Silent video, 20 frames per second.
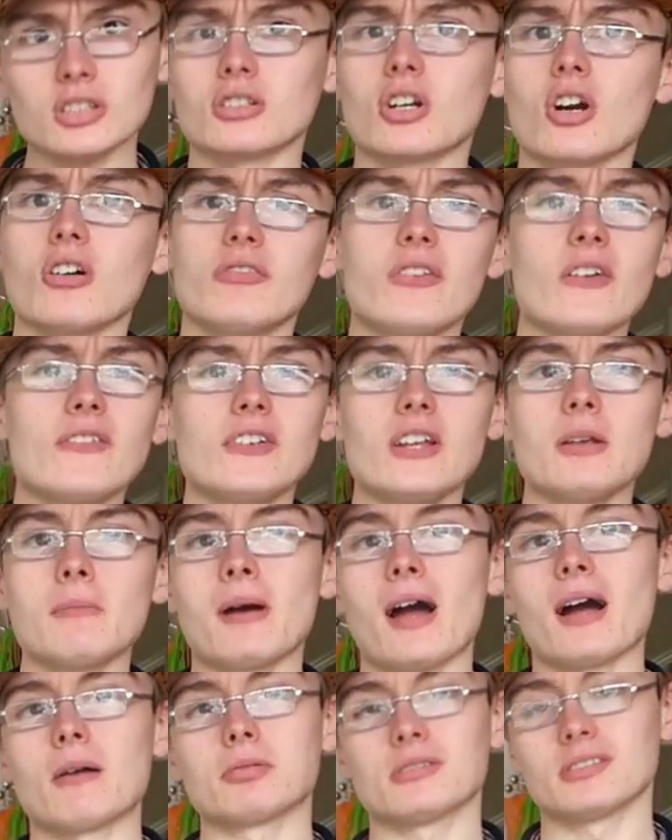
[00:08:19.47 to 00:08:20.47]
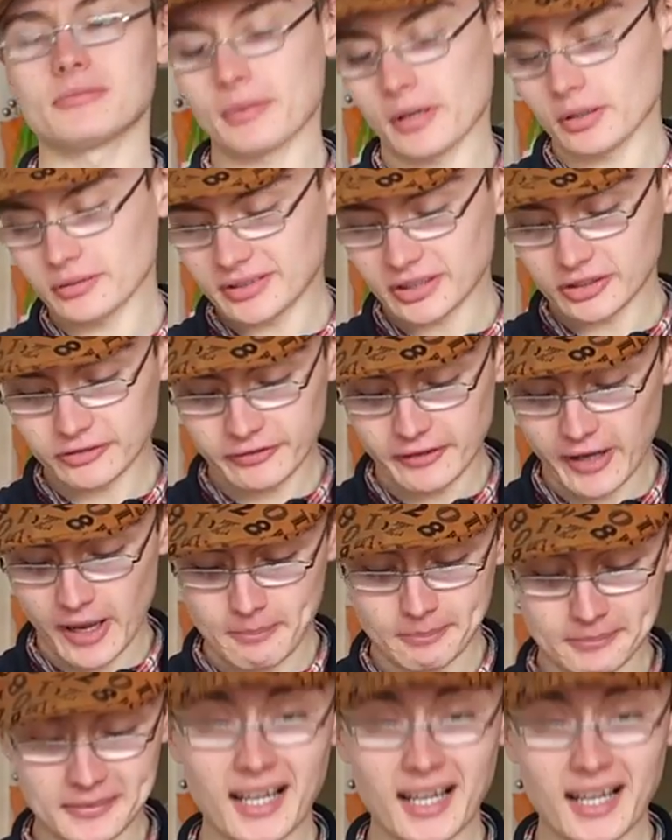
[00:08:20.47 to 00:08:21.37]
got £15 plus postage for them.